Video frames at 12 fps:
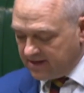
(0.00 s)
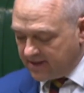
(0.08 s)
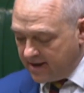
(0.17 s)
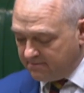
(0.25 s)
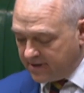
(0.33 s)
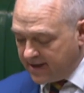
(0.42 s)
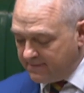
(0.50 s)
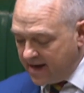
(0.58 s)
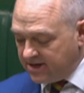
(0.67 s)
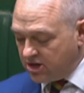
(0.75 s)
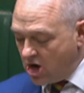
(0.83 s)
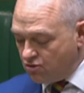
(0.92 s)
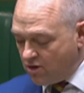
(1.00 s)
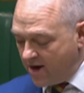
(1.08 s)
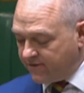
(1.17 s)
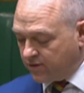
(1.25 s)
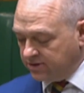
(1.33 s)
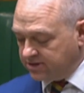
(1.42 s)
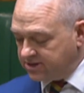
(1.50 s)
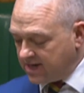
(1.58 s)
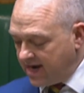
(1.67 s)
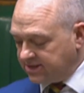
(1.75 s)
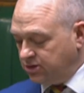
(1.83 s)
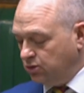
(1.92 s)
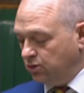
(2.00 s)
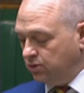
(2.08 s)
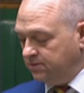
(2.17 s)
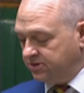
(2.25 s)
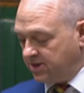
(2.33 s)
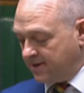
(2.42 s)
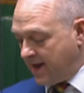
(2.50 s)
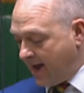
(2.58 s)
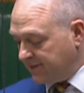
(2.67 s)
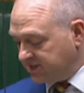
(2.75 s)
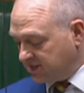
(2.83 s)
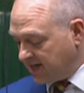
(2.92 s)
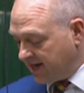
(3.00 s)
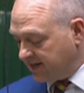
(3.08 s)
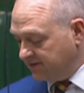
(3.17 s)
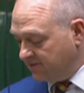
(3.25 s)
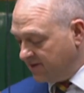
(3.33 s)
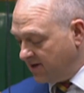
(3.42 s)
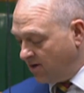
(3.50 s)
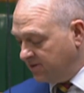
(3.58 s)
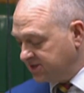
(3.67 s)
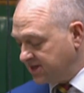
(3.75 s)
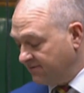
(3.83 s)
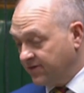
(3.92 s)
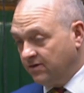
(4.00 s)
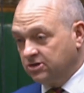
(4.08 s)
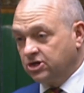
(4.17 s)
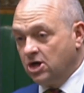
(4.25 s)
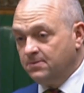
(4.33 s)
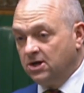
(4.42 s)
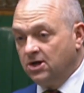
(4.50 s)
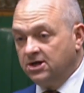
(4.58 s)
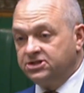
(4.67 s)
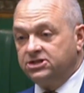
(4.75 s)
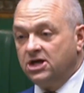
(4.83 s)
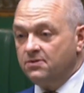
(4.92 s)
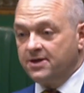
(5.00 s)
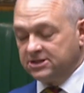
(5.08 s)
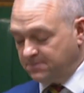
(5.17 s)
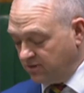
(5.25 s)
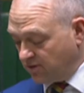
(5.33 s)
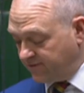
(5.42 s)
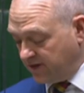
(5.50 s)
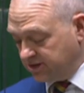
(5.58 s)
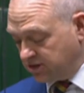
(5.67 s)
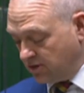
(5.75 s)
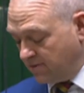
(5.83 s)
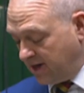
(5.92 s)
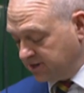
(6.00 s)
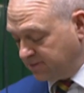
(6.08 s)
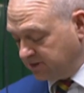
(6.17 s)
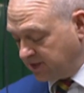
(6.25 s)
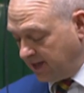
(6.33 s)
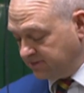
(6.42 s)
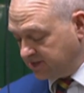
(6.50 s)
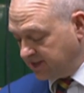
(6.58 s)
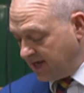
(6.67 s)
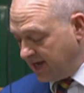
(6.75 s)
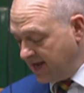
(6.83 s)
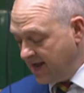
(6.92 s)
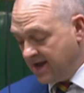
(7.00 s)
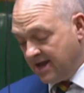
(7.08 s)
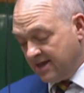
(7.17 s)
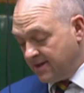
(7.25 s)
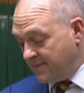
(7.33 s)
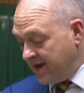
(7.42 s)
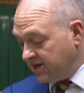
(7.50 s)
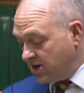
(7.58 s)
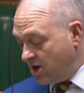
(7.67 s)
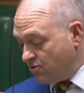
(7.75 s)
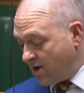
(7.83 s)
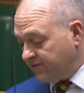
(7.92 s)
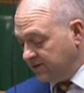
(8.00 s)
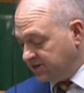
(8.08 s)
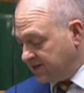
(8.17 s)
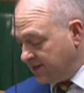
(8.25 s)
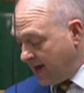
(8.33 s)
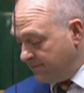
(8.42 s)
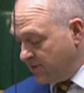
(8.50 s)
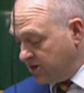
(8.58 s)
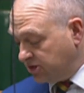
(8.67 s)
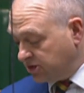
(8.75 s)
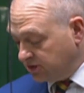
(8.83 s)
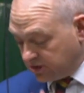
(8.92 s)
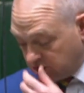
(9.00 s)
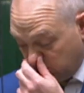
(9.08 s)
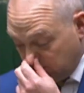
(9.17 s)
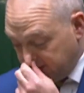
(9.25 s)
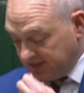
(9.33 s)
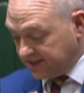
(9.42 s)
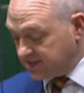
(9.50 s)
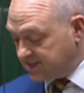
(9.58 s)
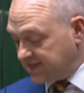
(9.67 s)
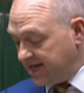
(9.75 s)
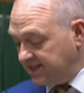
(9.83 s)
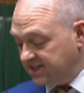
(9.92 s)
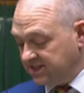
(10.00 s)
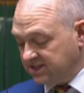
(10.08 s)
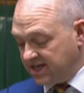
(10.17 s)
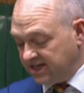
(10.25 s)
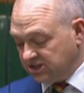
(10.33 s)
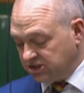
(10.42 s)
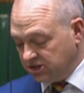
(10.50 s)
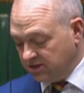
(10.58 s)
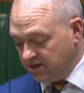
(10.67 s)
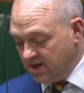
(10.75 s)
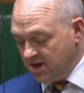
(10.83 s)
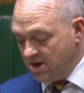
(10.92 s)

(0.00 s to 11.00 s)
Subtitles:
But they make no reference at all to the Hamas attack on the 7th of October last year. That's been referred to multiple times today. They make no reference in that motion to the stated intention